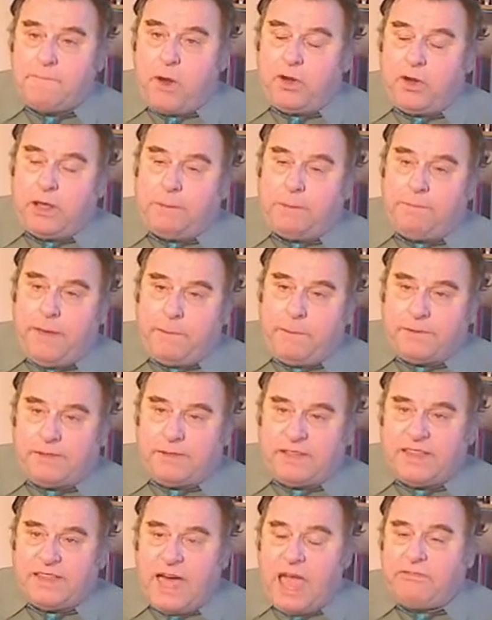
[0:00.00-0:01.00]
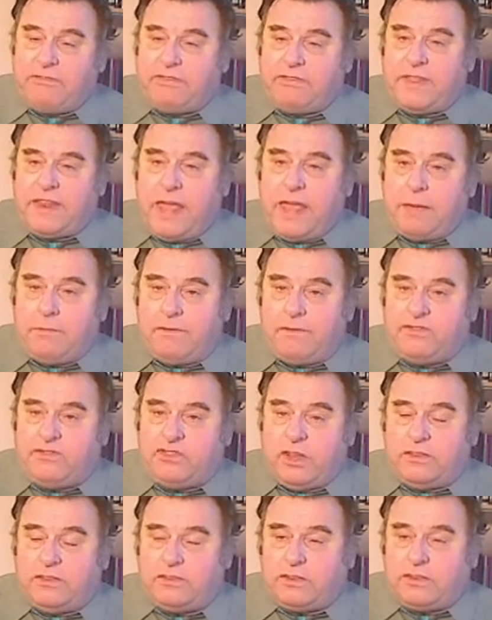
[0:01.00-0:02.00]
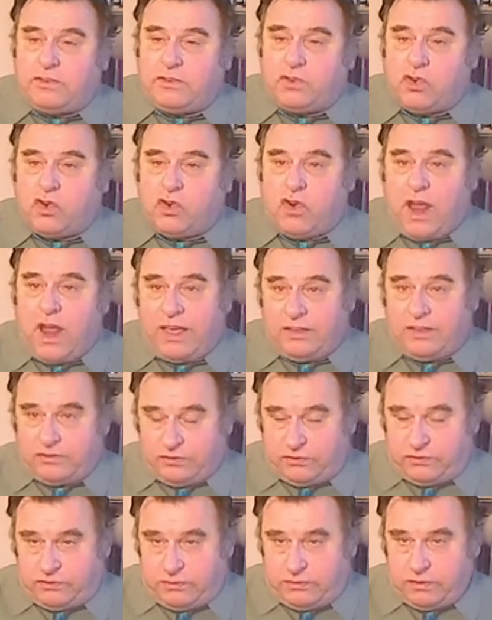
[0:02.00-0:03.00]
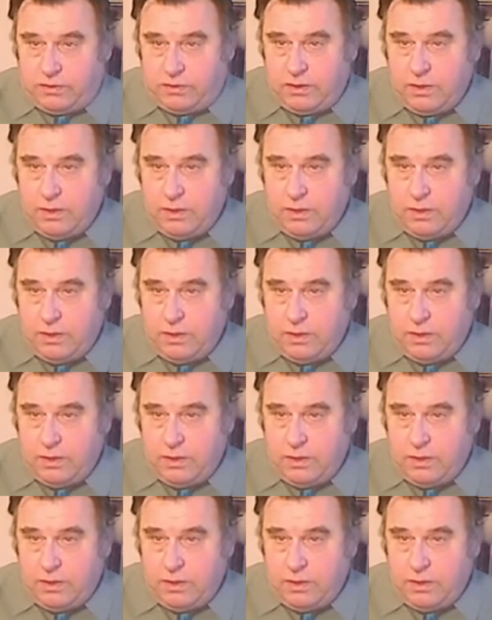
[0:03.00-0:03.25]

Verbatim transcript: burning people alive in the name of Jesus Christ.